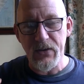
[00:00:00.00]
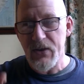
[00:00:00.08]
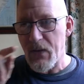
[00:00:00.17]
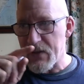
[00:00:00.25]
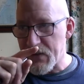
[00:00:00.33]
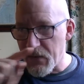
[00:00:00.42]
so
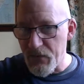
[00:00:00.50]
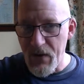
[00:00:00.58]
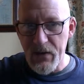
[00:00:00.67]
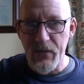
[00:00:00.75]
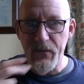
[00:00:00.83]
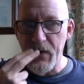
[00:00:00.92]
it's the
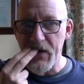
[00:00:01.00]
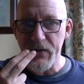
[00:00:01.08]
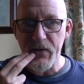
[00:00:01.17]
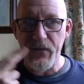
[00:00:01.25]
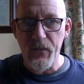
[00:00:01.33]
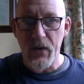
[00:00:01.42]
written
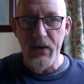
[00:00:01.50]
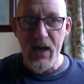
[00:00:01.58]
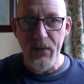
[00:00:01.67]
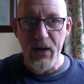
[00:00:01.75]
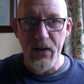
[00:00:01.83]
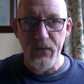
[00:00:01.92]
version of what
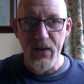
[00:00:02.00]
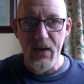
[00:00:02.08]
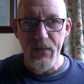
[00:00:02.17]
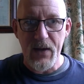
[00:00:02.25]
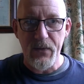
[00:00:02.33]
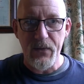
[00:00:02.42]
came out of their
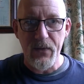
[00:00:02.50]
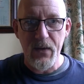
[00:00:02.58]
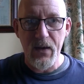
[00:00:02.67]
mouth,